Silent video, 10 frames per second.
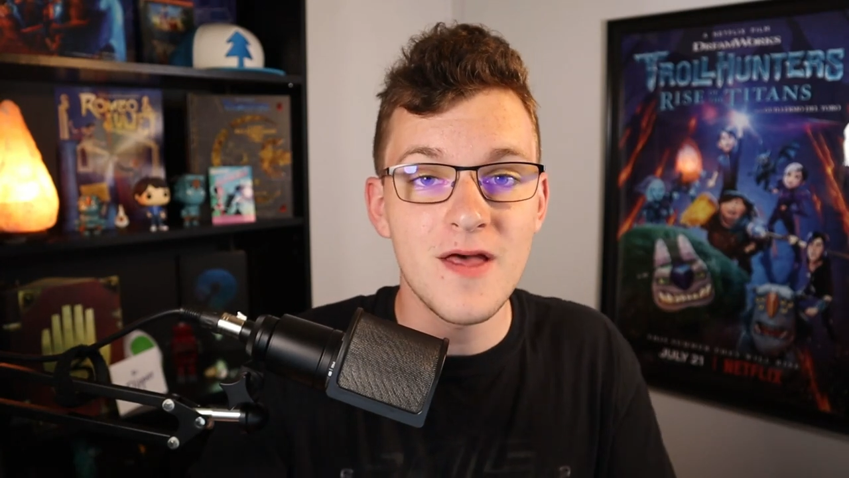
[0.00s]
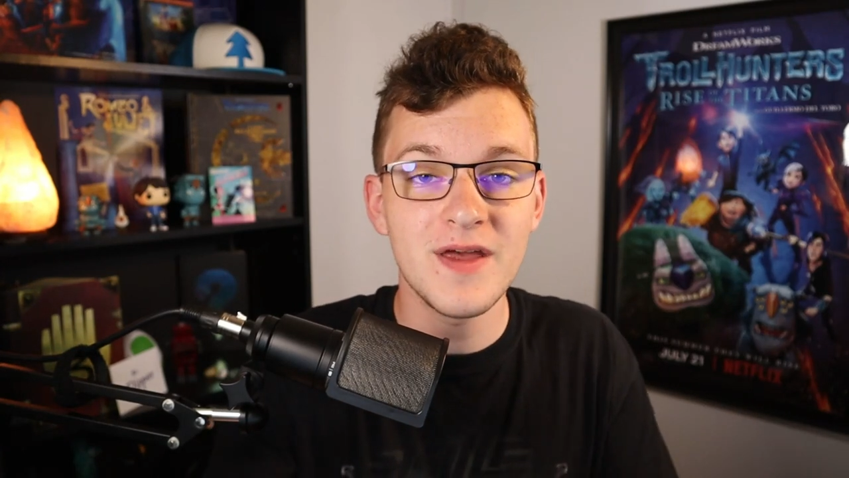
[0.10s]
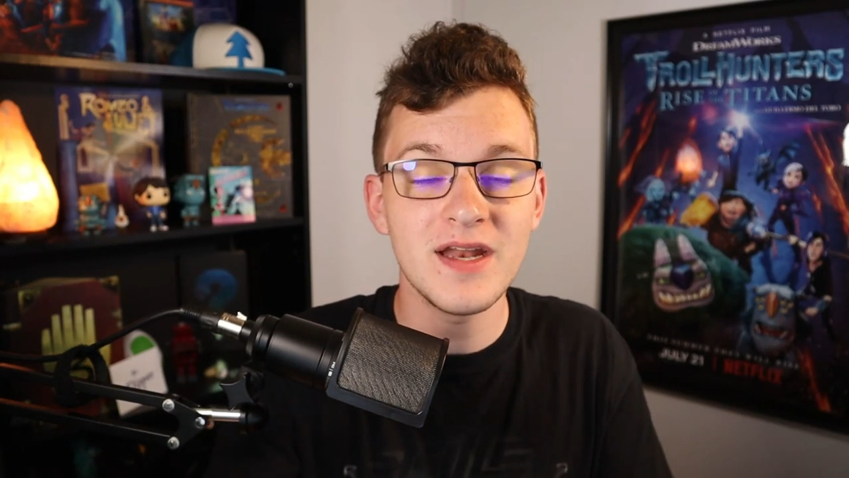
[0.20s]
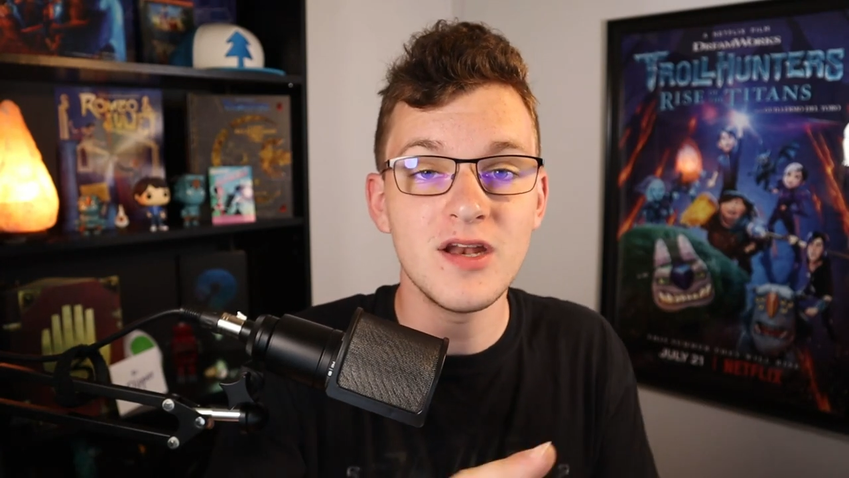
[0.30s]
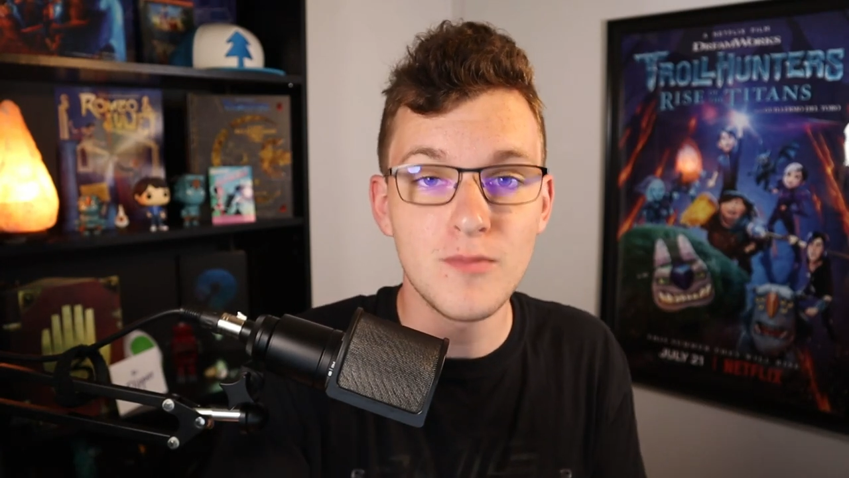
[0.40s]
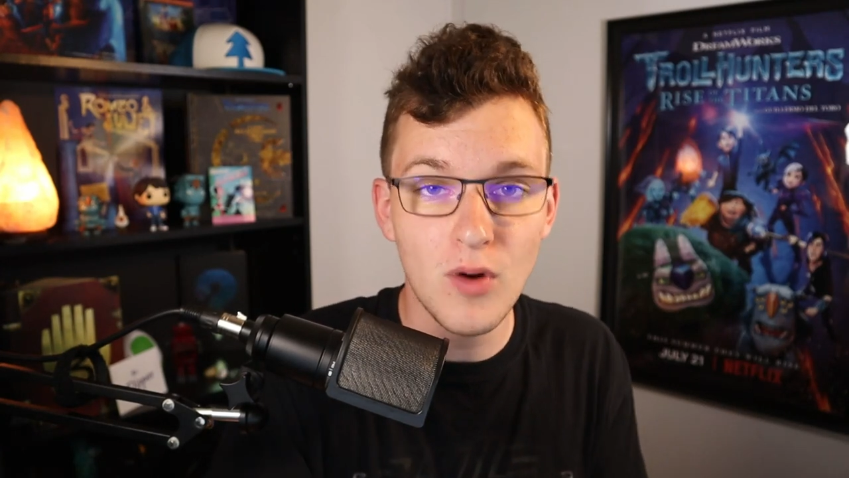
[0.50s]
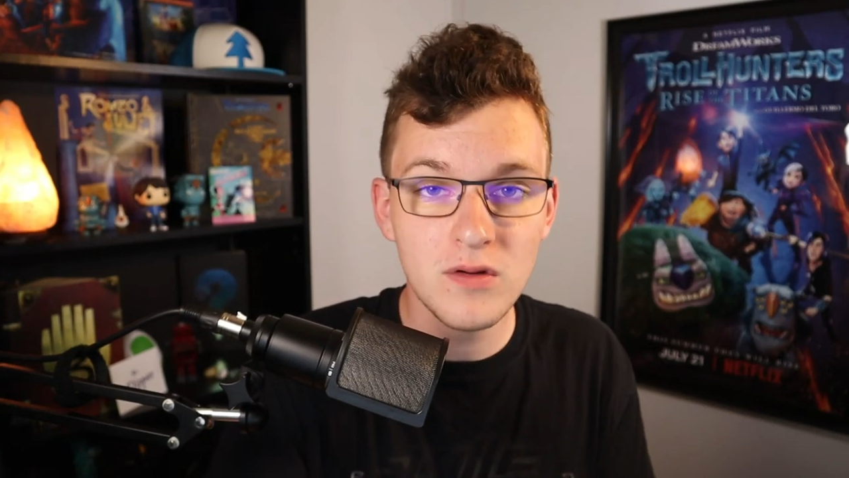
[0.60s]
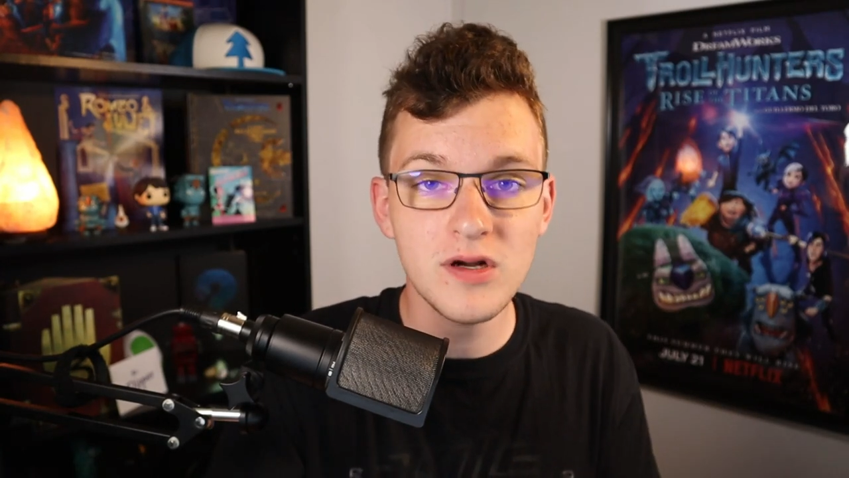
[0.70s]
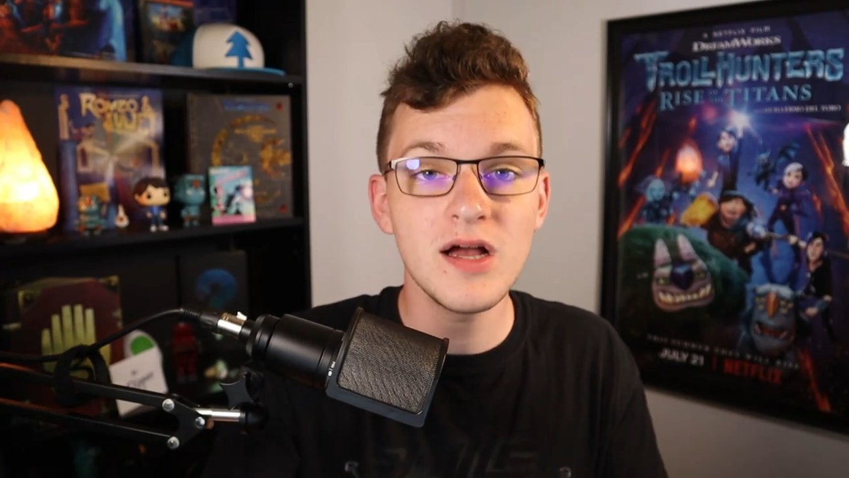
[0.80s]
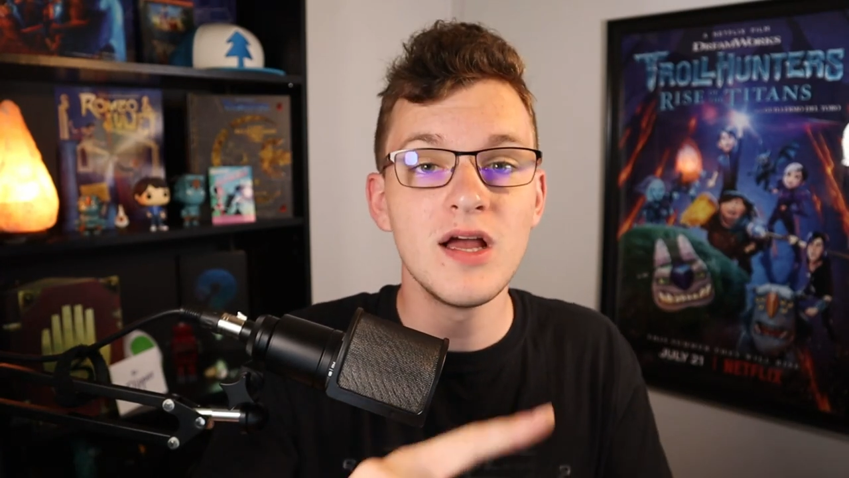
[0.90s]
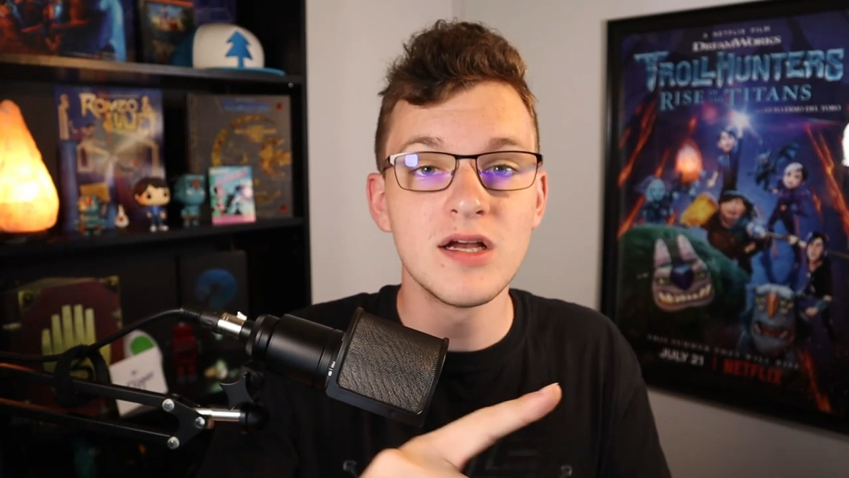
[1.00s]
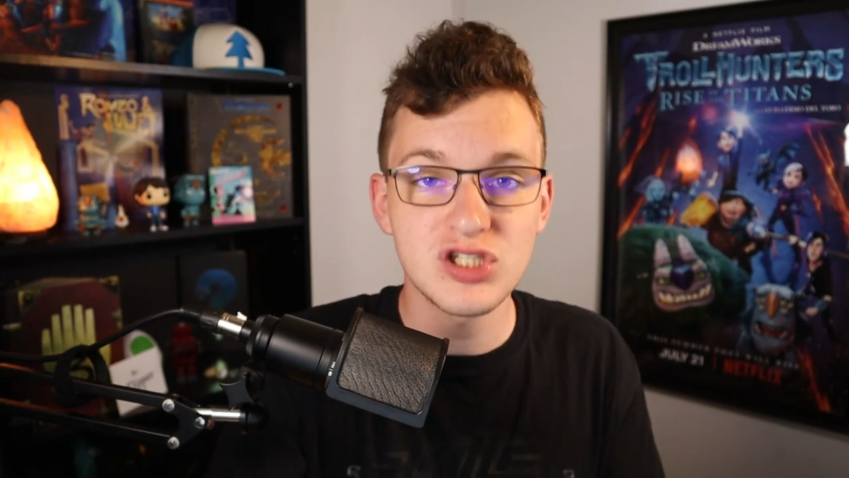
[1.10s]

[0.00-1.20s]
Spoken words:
then Nomura,